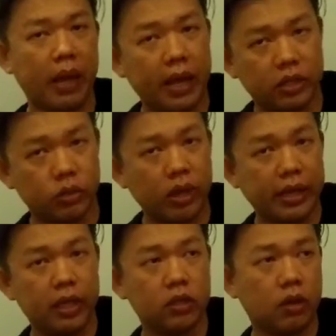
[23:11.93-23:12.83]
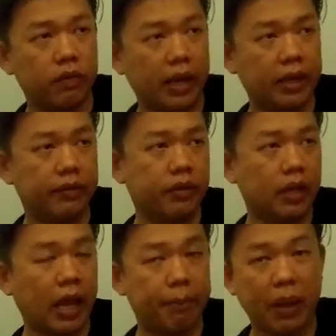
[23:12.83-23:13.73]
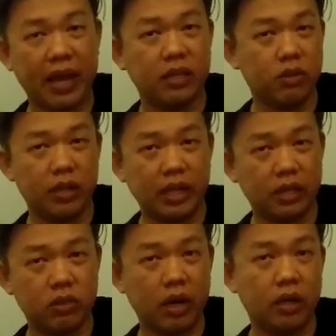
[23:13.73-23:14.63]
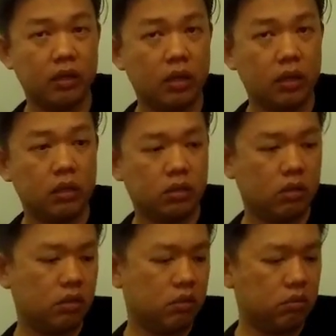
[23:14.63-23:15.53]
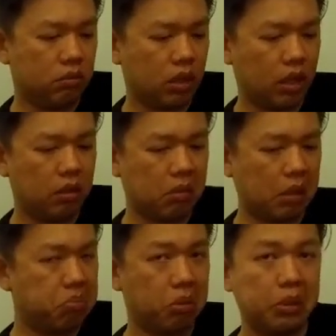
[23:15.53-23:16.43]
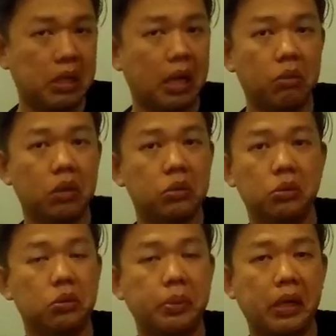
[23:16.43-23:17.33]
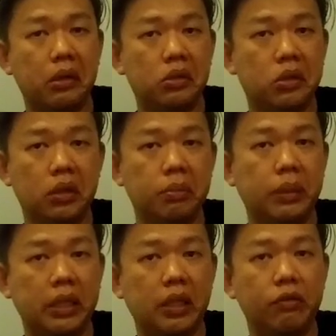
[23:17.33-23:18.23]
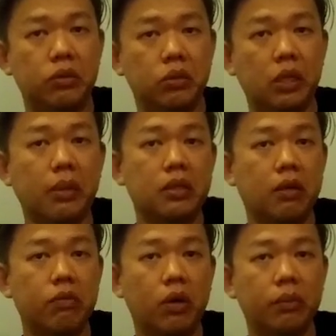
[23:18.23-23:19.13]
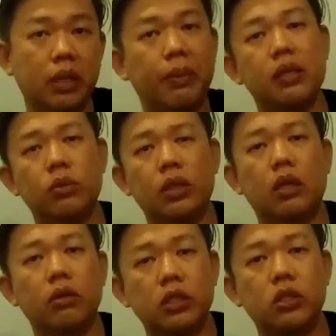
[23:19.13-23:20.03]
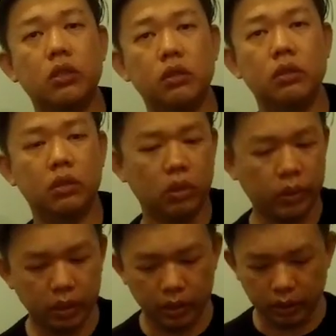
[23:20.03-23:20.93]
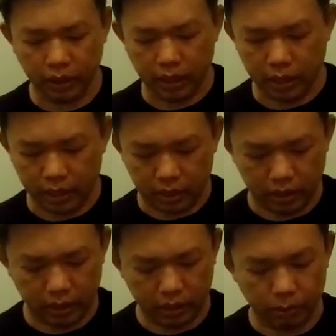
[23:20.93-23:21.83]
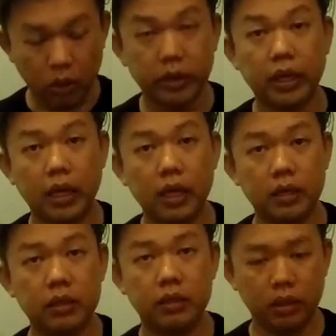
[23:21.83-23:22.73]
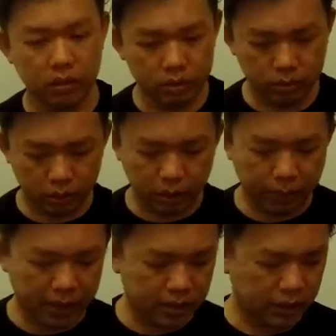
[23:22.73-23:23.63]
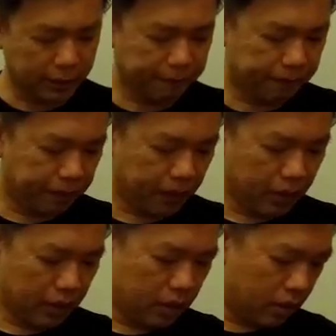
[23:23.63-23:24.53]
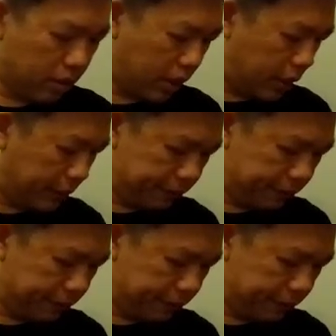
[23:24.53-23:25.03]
extra layers of like pants or things, right? So then like probably like 1 to 2 pair should be enough to keep myself warm. Depends what the condition during in the morning, it depends. Okay,